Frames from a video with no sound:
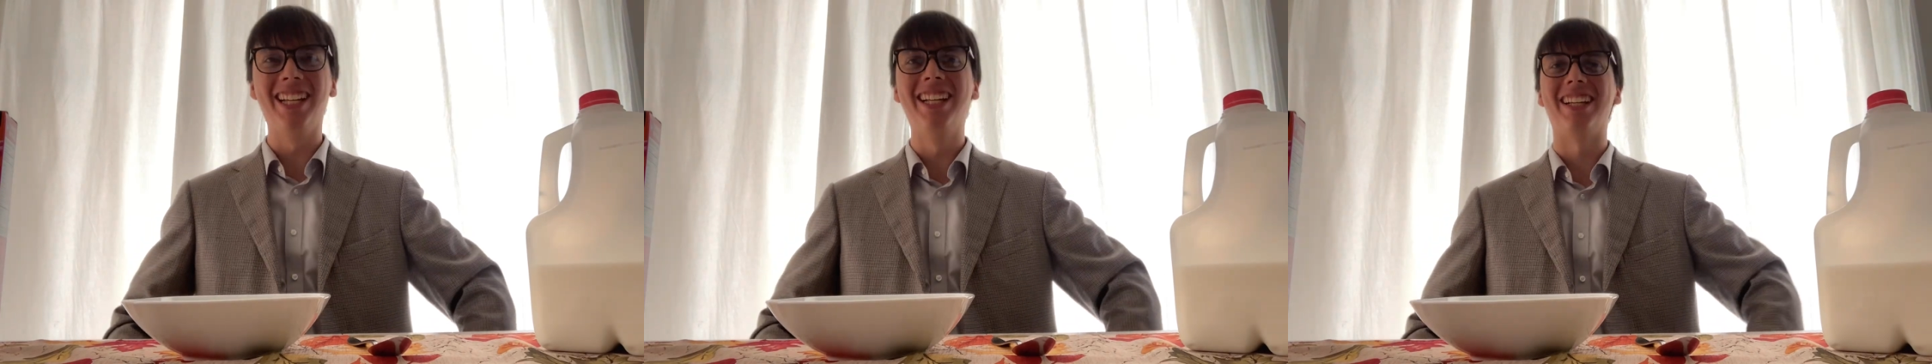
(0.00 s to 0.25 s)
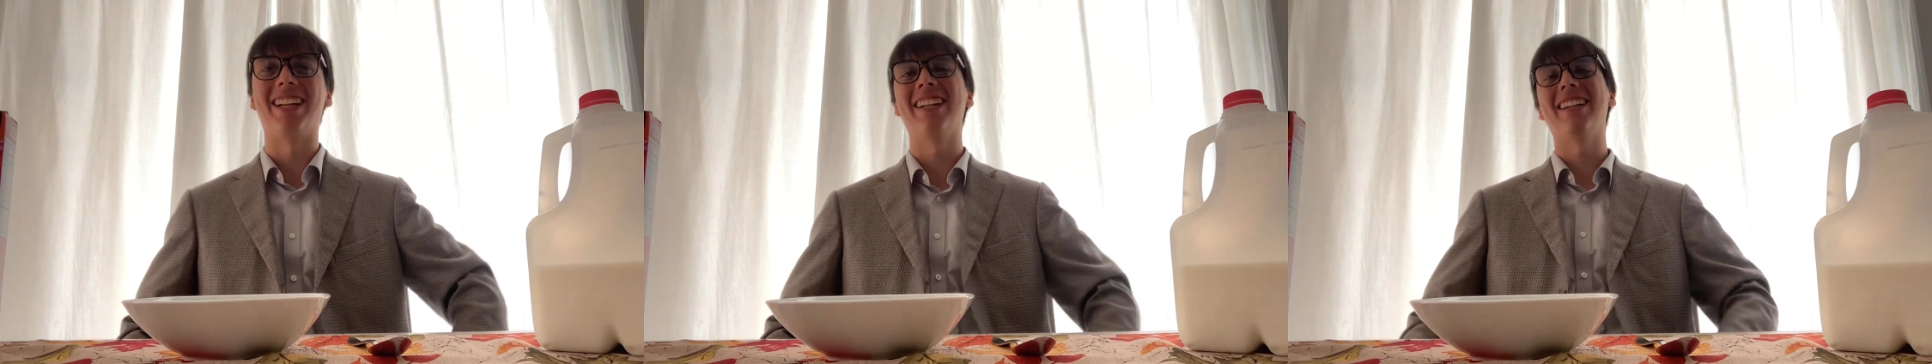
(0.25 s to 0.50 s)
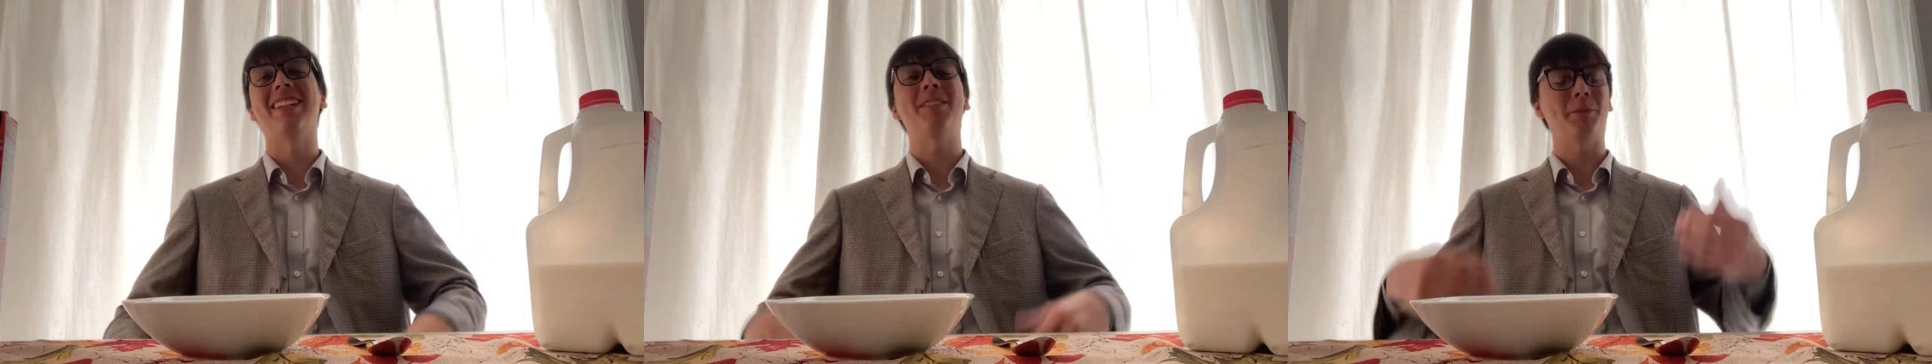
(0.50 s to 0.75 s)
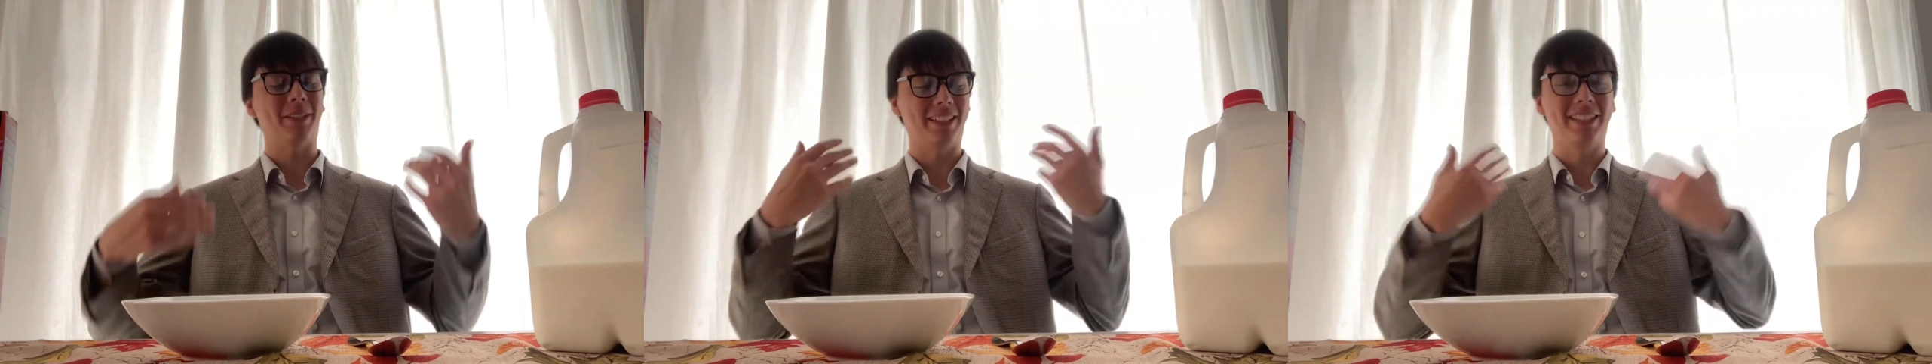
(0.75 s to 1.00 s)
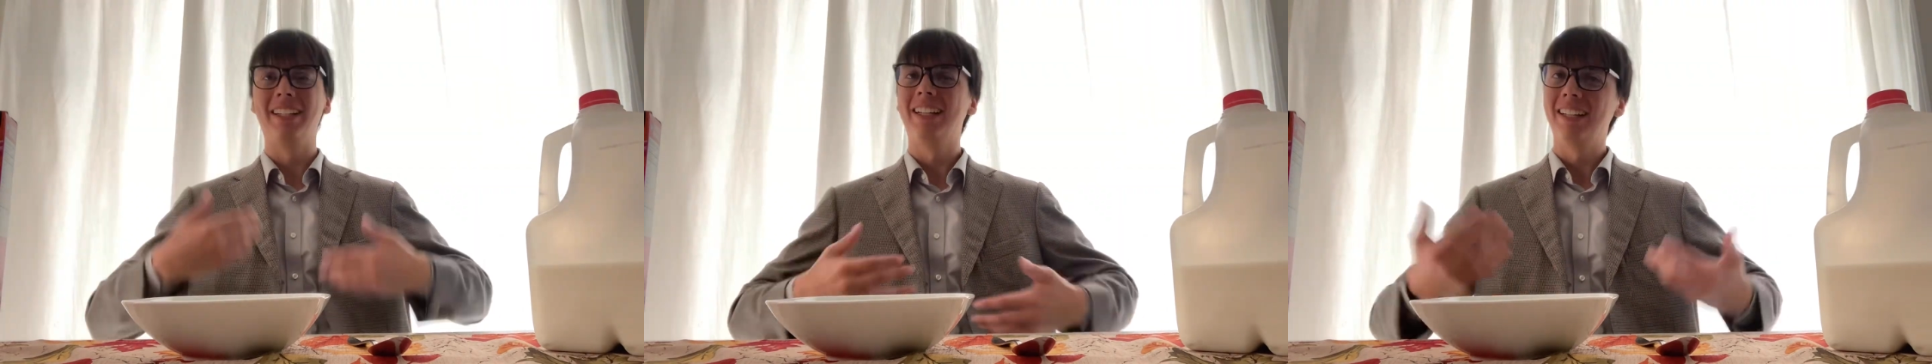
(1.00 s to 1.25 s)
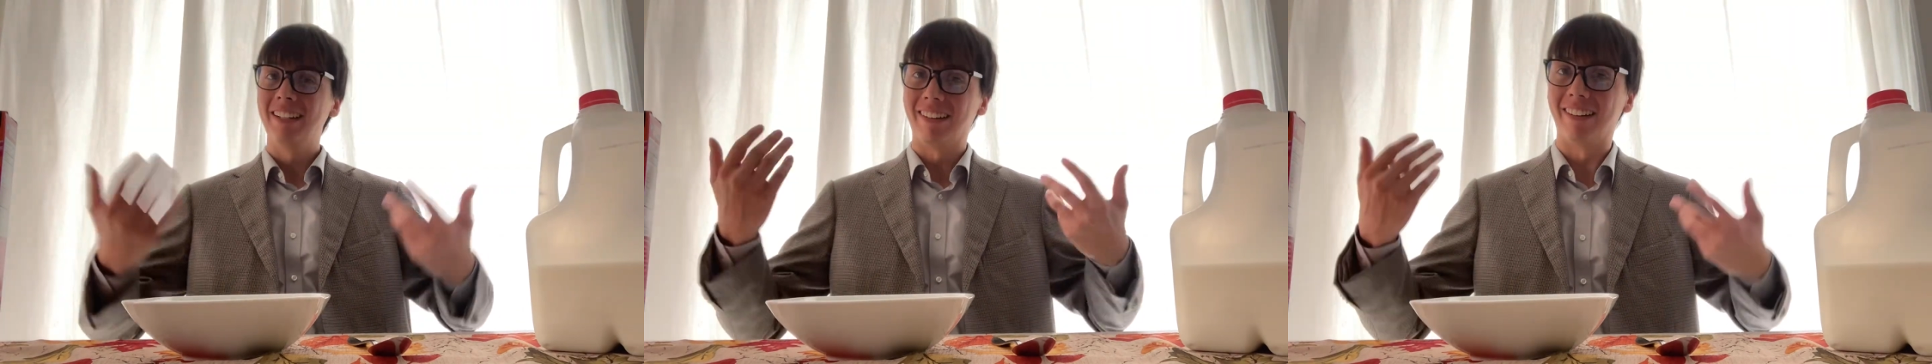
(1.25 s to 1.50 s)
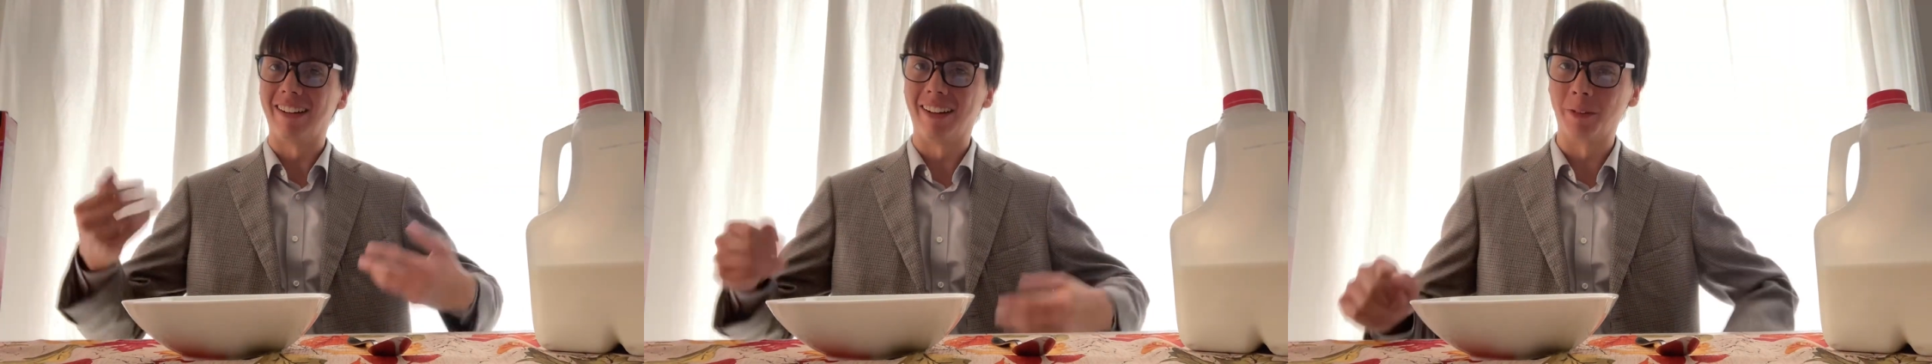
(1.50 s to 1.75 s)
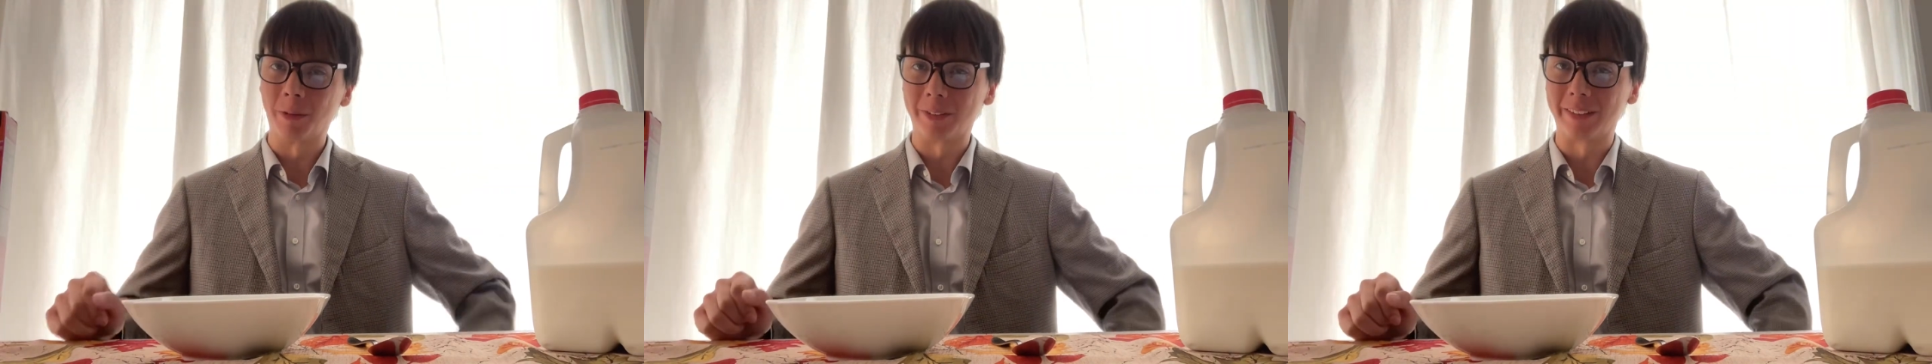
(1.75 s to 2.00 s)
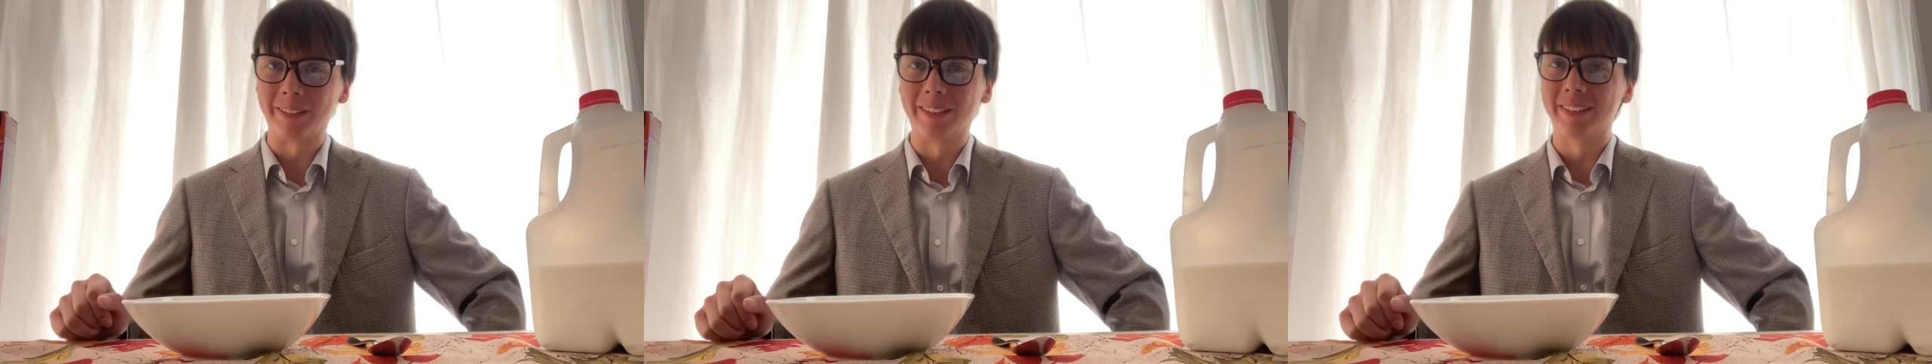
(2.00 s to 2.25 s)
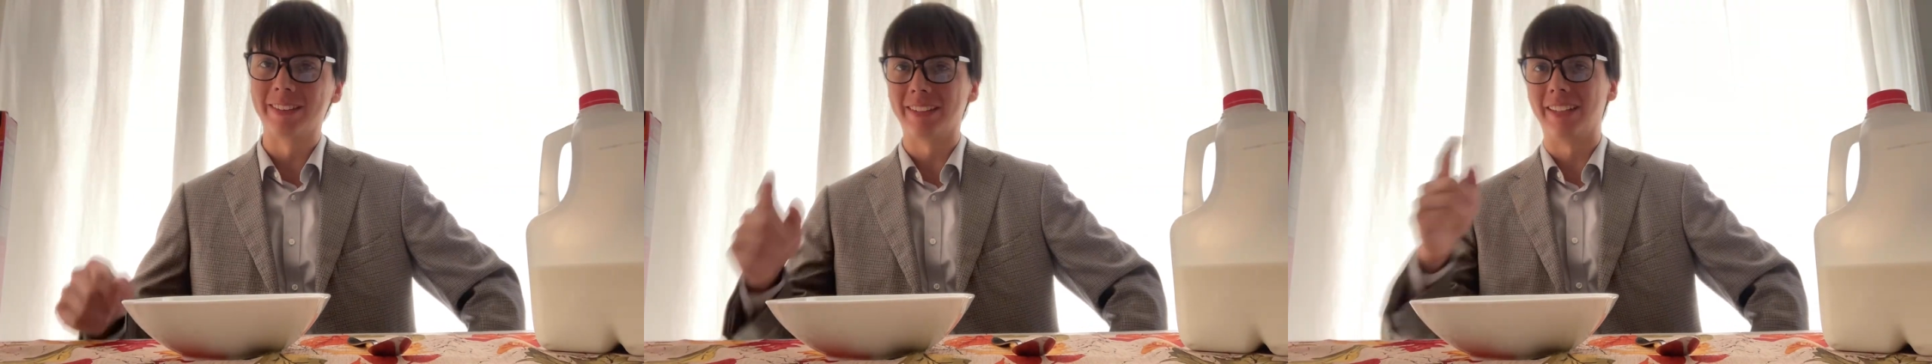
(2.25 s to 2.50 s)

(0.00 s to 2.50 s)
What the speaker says: That's why I look like this.